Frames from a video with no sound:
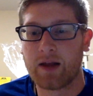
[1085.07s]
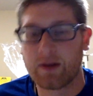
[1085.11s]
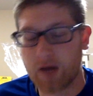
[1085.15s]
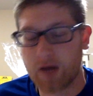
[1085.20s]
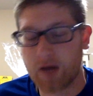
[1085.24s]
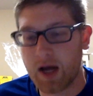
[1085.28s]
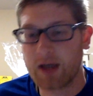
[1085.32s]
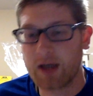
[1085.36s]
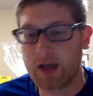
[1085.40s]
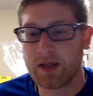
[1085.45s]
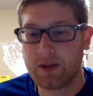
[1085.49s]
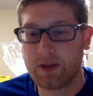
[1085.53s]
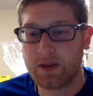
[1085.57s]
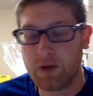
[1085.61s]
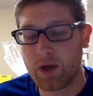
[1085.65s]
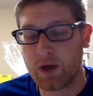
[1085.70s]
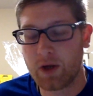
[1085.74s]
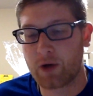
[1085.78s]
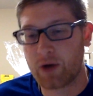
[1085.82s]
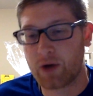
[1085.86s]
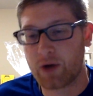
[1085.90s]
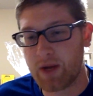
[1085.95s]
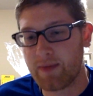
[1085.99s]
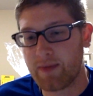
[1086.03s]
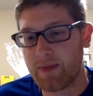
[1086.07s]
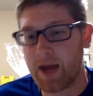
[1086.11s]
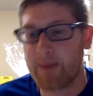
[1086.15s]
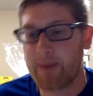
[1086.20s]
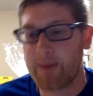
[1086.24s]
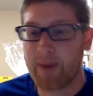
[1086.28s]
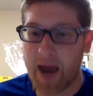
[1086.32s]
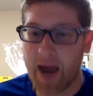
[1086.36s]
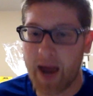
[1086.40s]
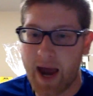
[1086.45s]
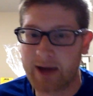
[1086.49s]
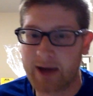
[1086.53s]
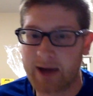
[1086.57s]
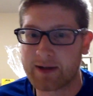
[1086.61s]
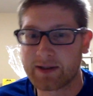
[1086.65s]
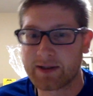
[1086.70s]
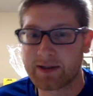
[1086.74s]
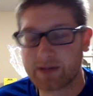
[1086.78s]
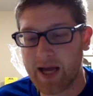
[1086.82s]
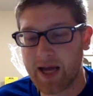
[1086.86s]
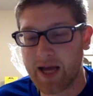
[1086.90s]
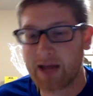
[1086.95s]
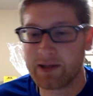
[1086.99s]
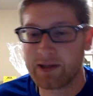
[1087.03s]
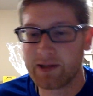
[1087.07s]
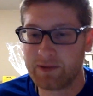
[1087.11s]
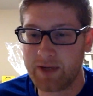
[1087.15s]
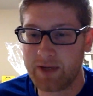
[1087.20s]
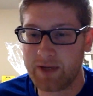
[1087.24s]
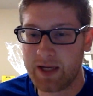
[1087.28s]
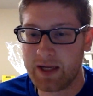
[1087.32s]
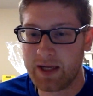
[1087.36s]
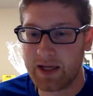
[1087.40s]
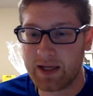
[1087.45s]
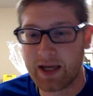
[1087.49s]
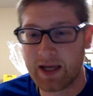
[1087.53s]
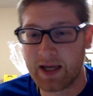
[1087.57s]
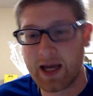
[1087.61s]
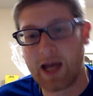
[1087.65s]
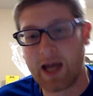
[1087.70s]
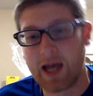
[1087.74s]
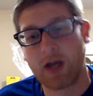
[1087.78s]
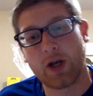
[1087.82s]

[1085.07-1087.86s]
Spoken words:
Lost to the Green Bay Packers last week.